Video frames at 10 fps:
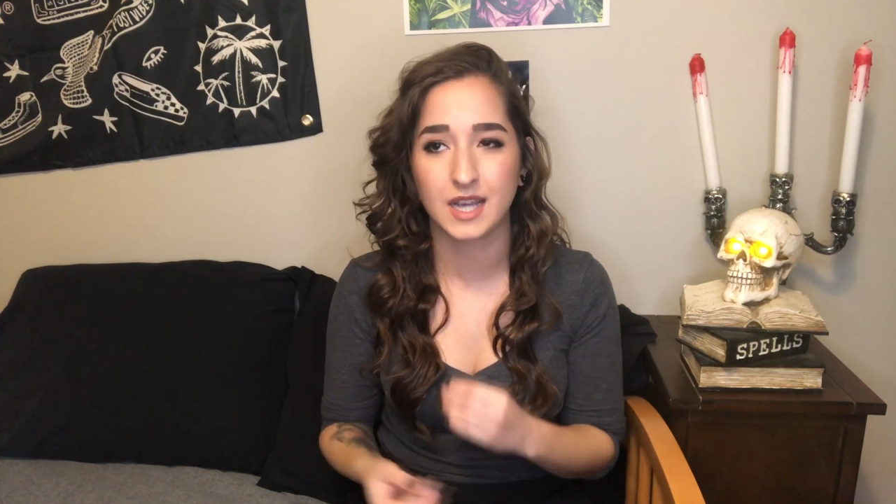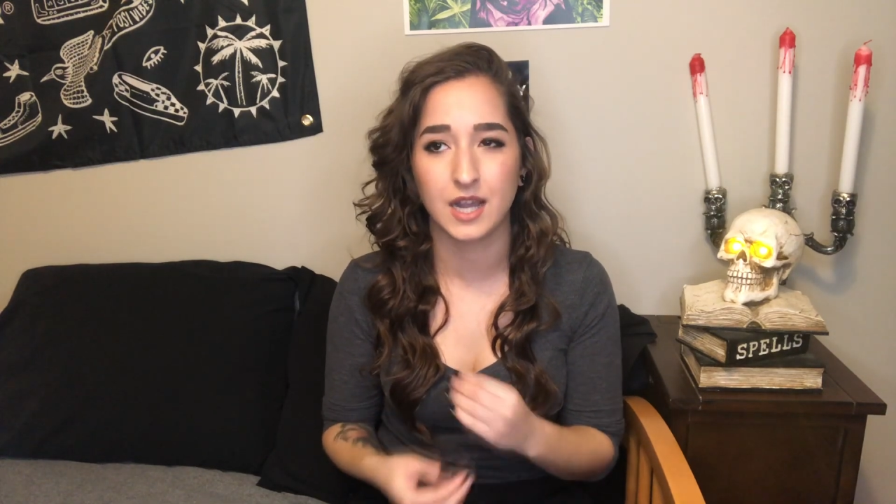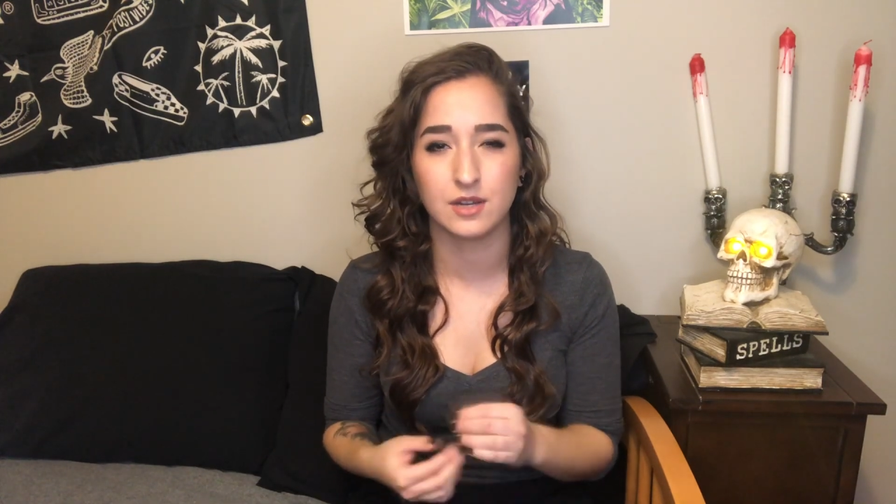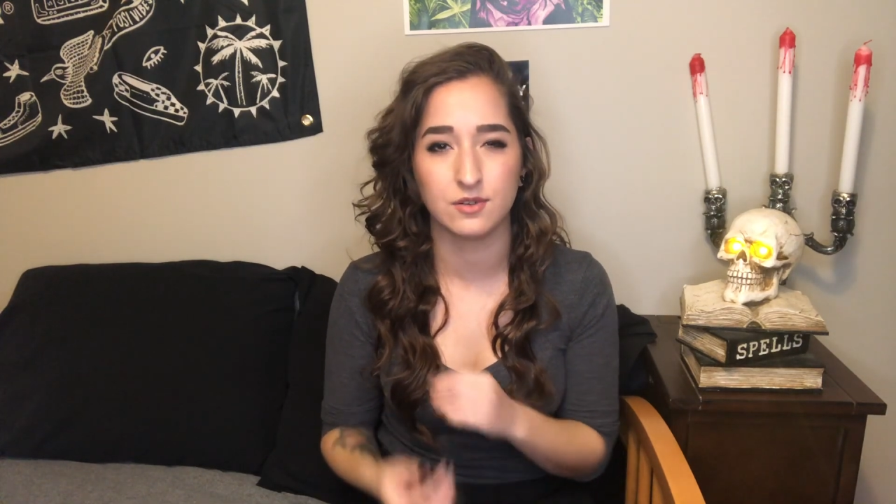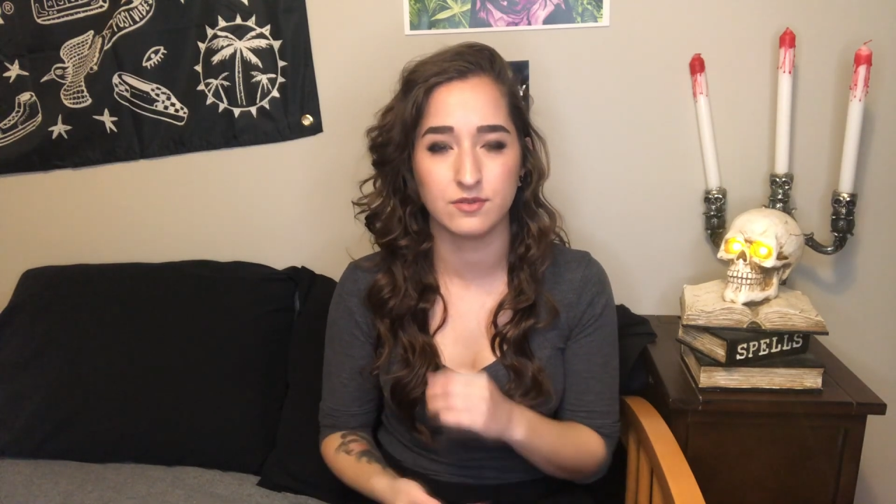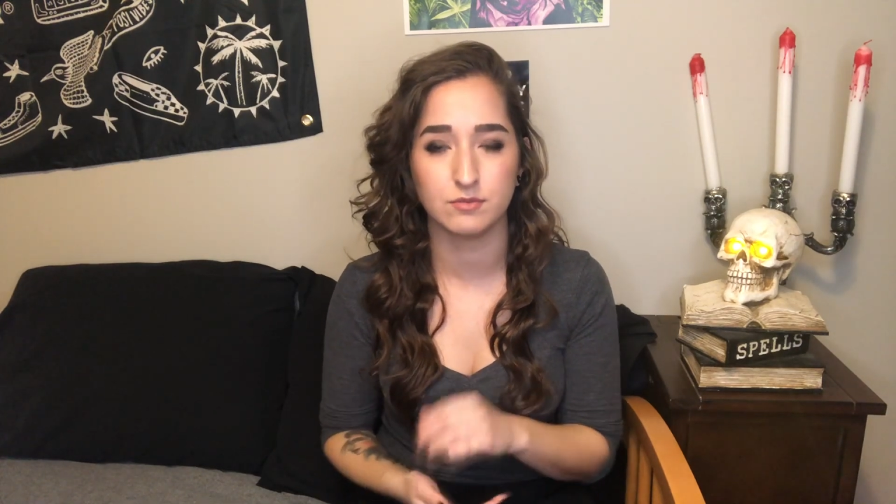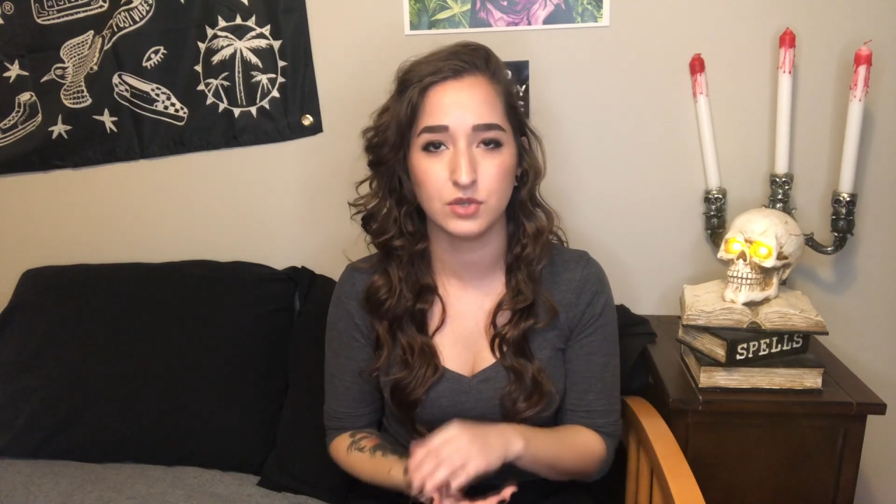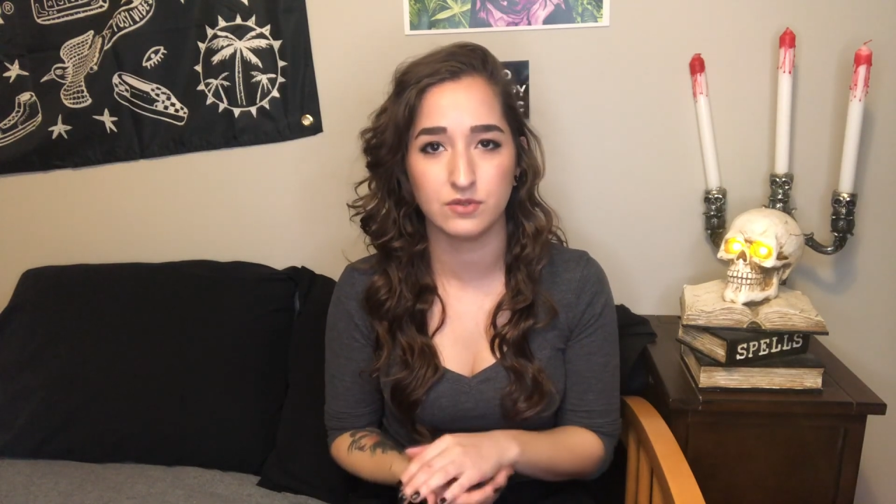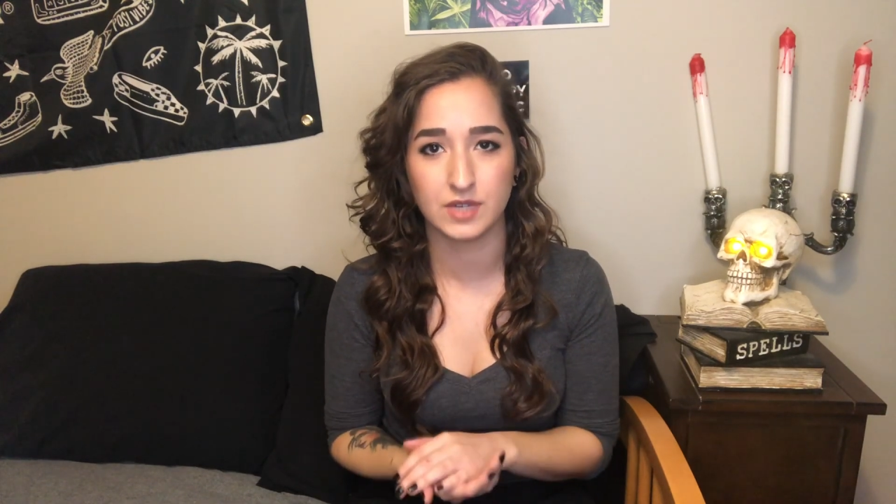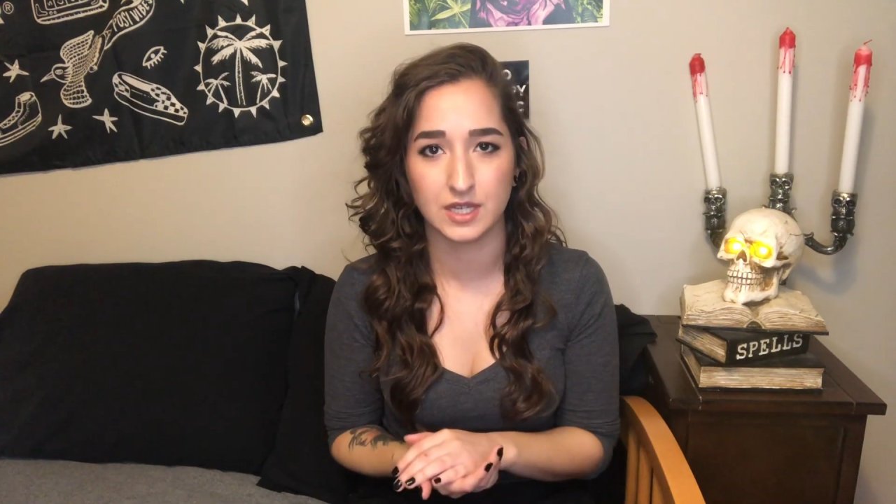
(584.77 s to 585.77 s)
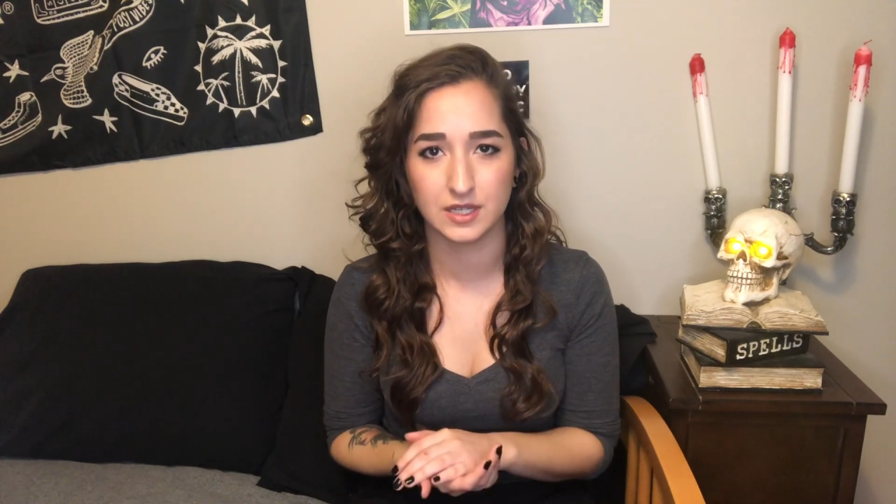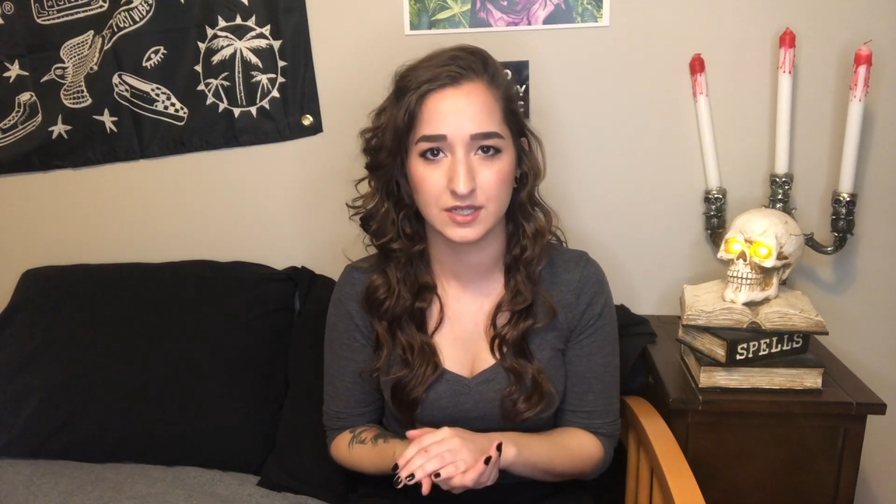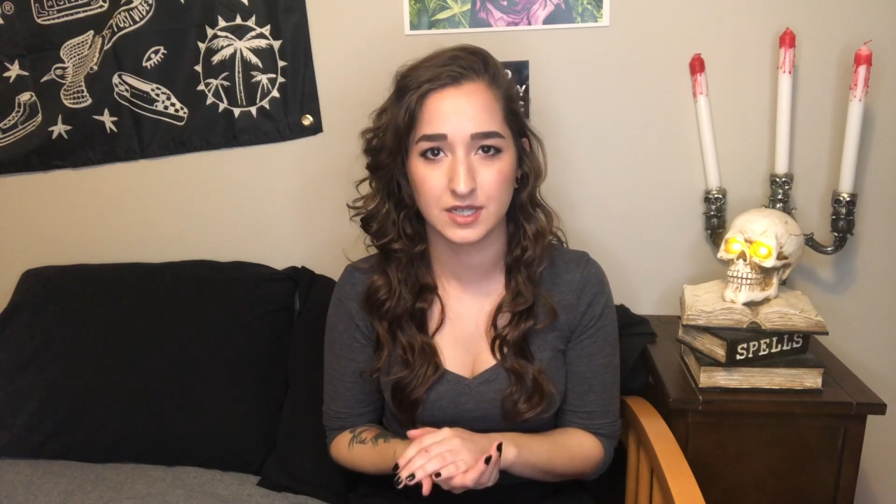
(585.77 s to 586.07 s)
kind of movie